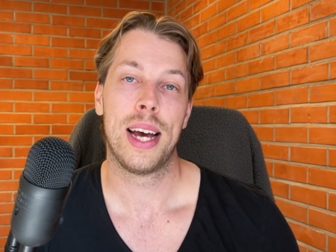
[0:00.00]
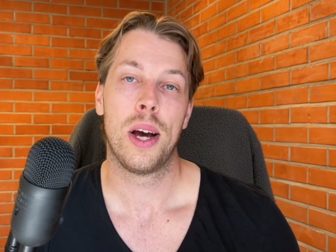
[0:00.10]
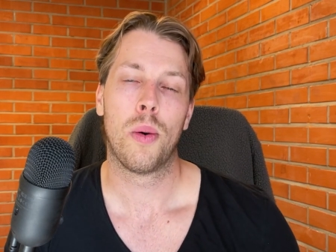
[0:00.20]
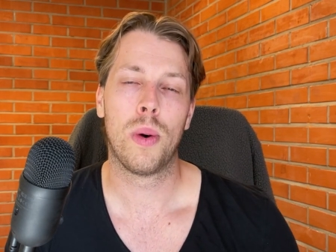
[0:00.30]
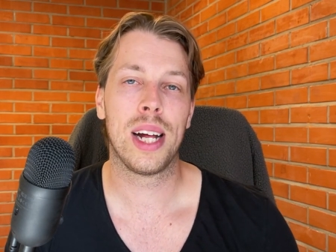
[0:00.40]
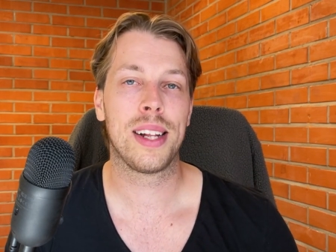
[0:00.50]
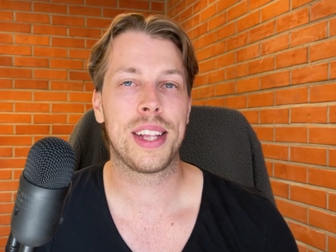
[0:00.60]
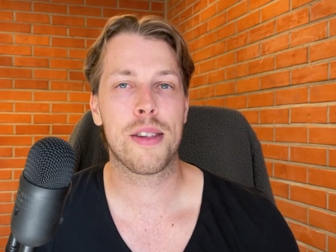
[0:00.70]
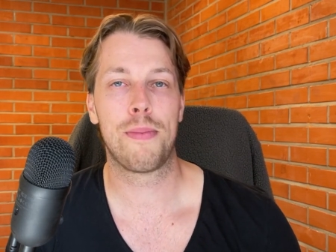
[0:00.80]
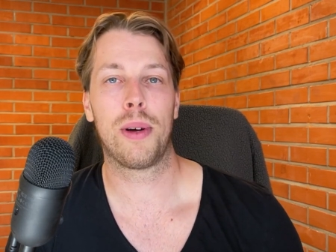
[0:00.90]
well,
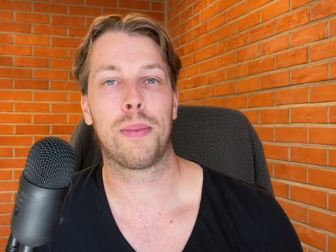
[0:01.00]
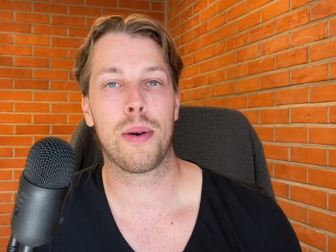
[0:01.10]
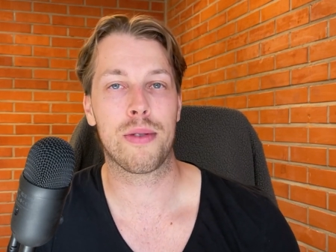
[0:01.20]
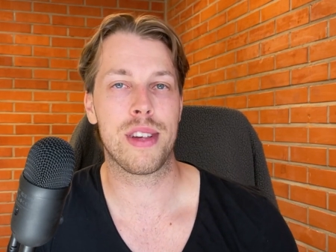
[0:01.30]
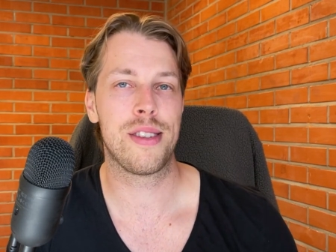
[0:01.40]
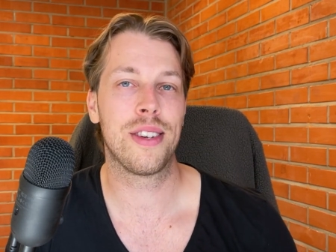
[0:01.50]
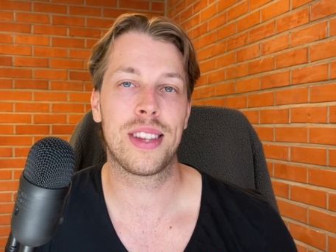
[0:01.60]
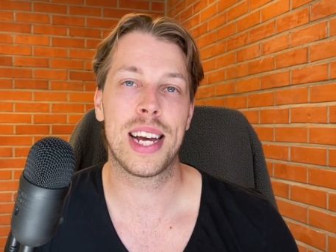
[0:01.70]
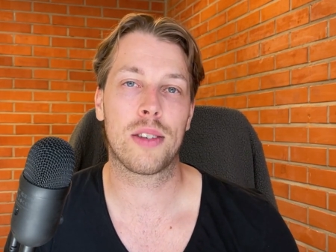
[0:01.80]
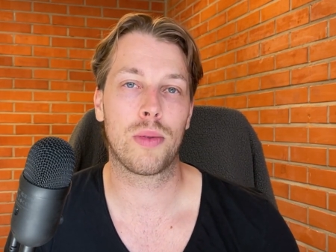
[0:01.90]
this blog post is not
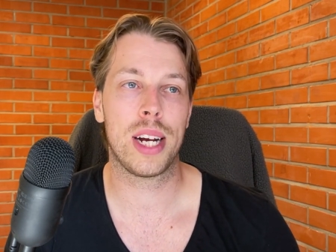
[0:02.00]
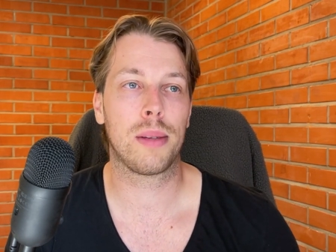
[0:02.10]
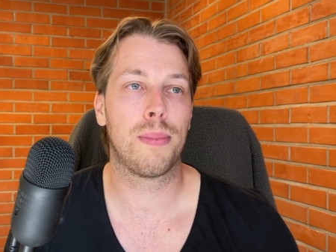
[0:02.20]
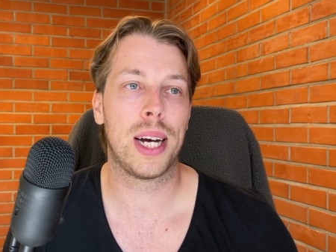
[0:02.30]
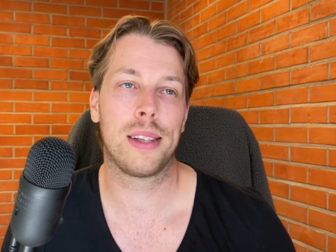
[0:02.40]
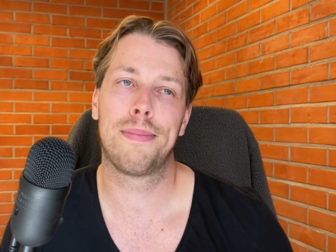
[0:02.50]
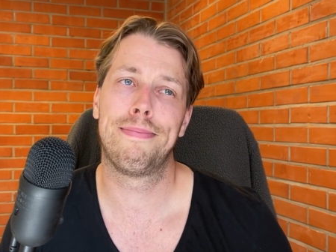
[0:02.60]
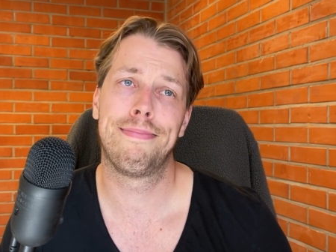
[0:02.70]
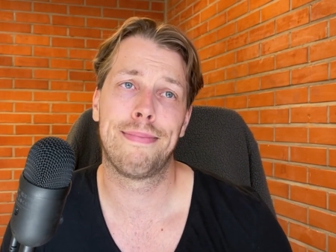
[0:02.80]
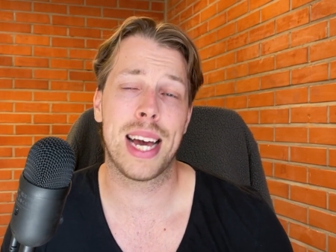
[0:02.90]
that great, but
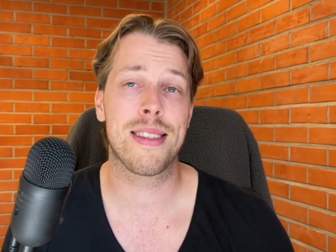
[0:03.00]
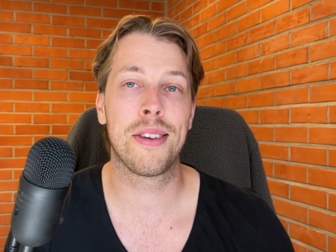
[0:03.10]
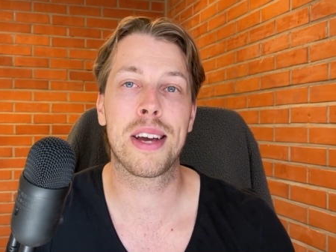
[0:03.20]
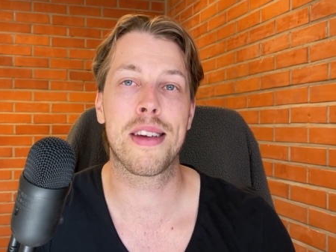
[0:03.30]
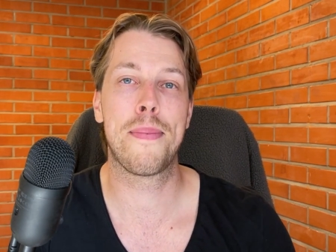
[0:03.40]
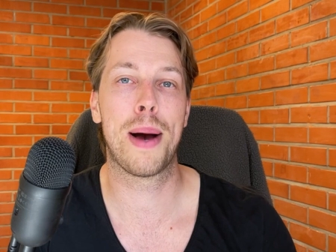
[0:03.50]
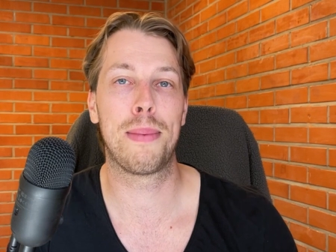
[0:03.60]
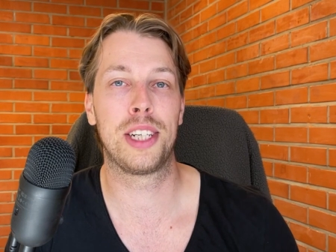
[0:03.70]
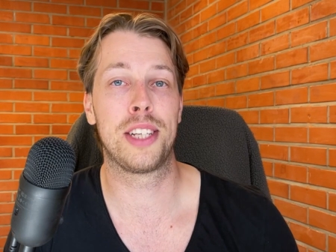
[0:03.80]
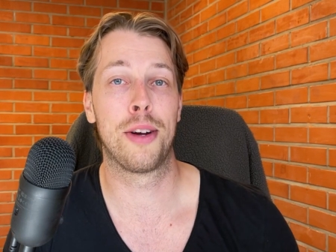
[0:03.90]
as long as I
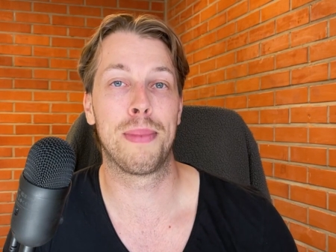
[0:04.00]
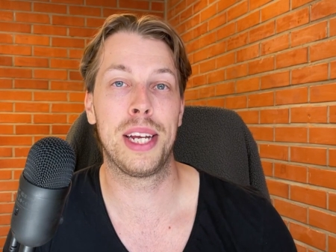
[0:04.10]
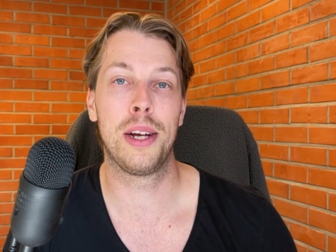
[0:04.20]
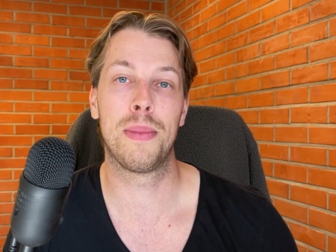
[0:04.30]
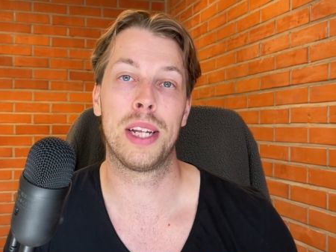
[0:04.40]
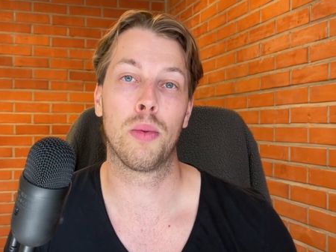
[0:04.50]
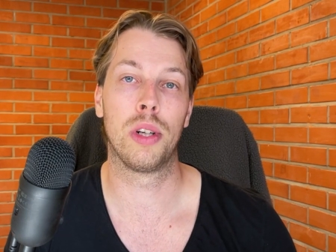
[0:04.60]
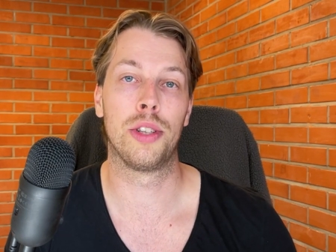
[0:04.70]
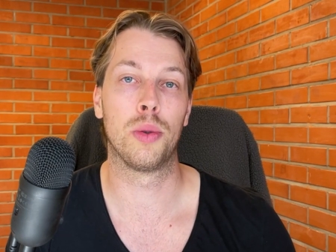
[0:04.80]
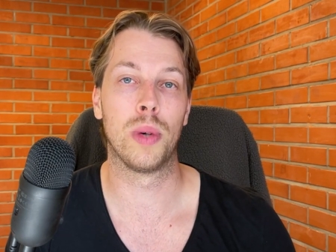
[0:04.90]
publish it on Medium, it will
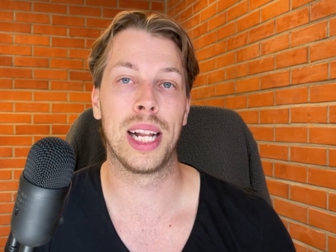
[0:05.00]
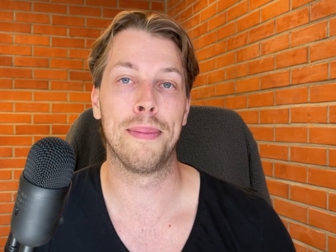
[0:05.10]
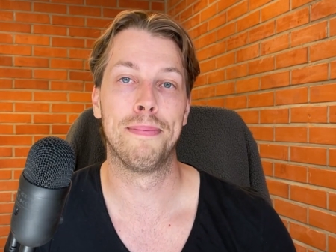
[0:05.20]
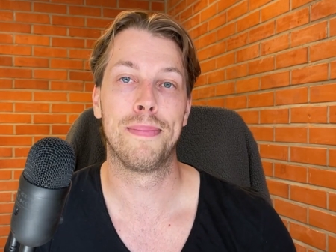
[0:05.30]
do well.